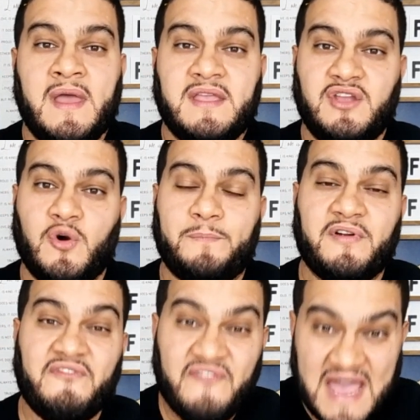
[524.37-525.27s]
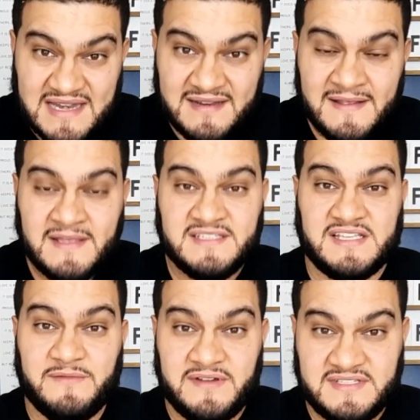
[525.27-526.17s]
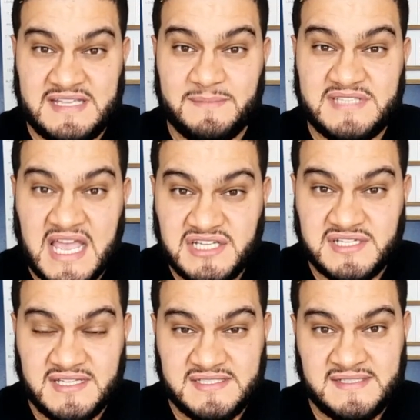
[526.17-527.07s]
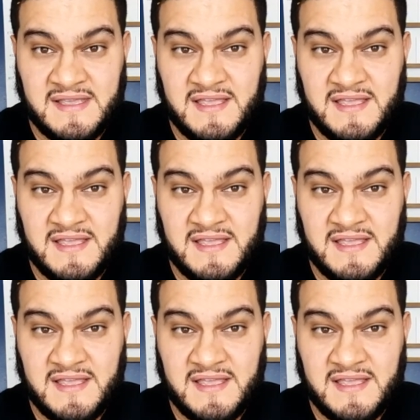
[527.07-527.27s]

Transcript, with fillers: you know prevent some temptations?